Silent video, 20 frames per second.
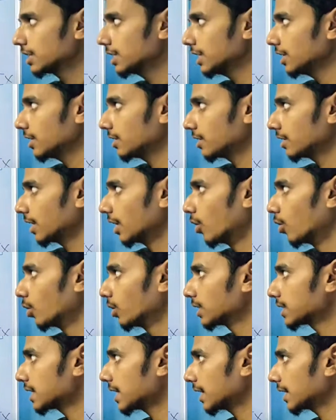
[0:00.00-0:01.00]
See, the
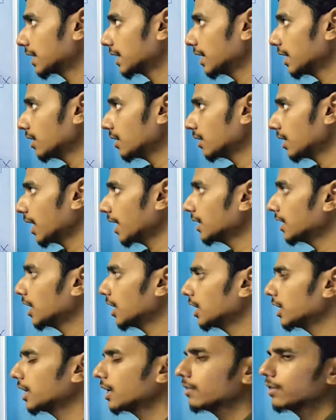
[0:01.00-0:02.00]
holes are there and
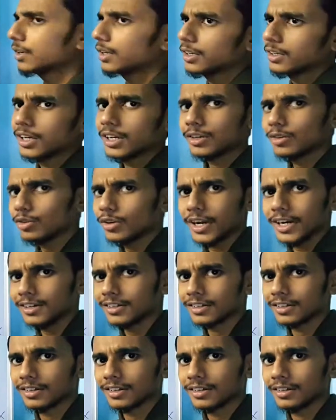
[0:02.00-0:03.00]
the area we can conclude,
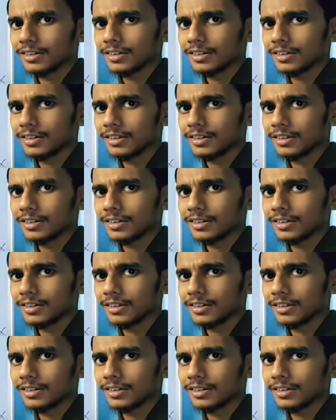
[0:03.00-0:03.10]
right?